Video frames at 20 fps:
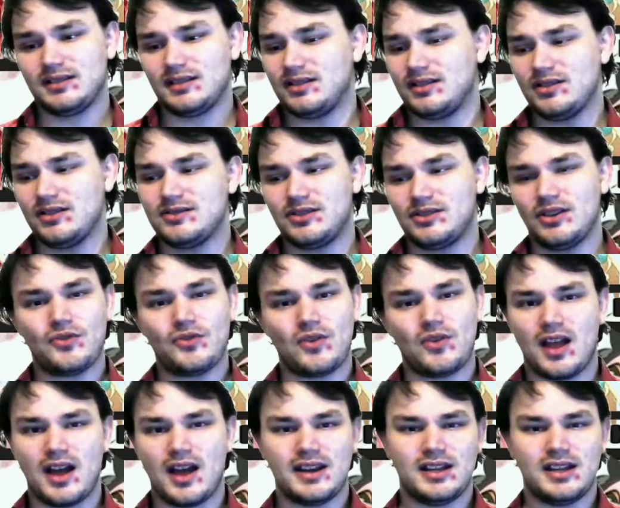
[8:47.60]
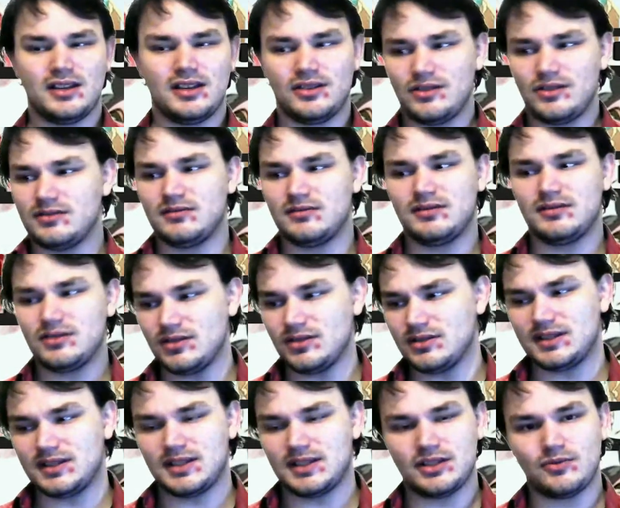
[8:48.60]
good silver lining, good
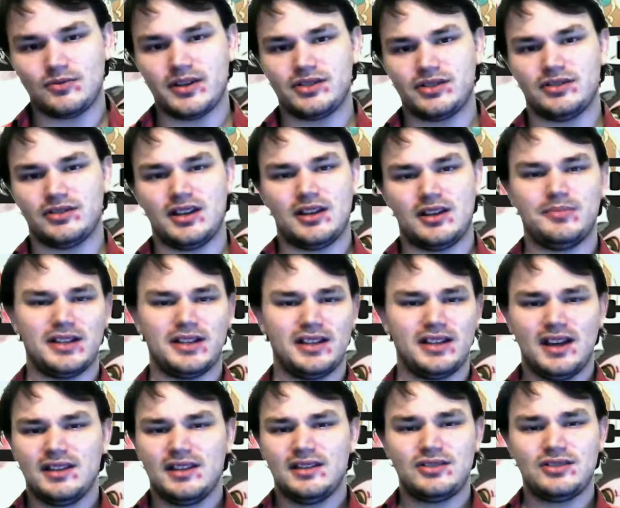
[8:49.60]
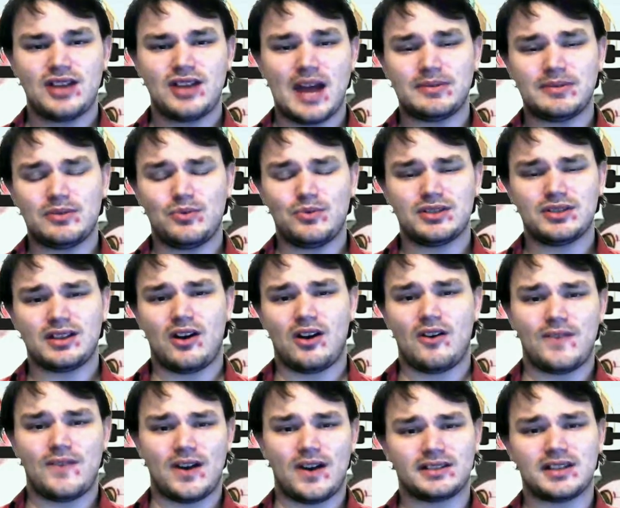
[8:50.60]
situation there, but the chapter was all
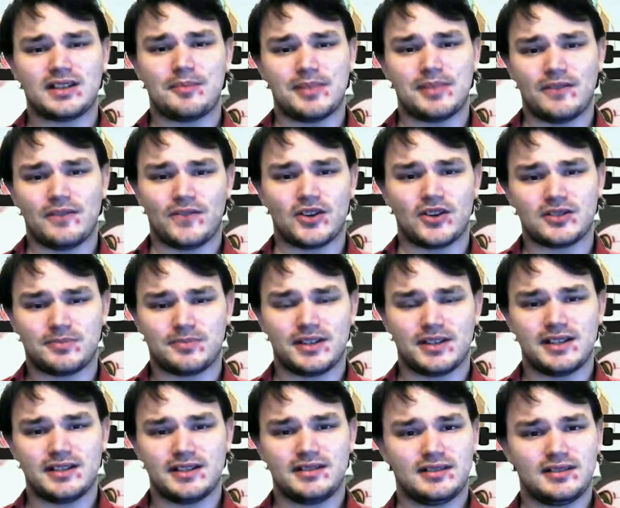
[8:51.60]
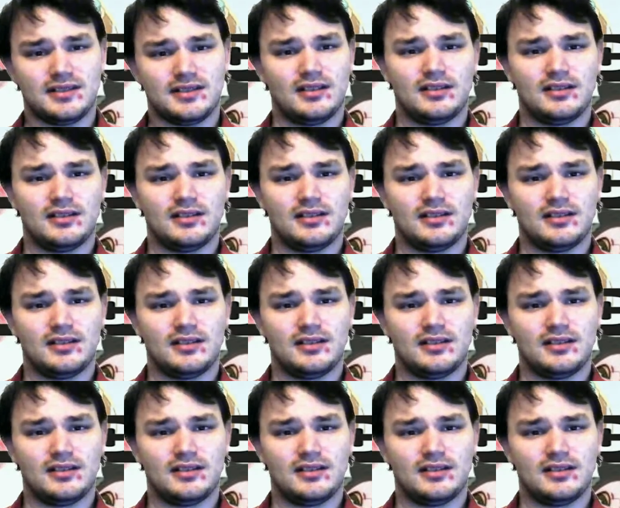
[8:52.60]
fucked up in the first place.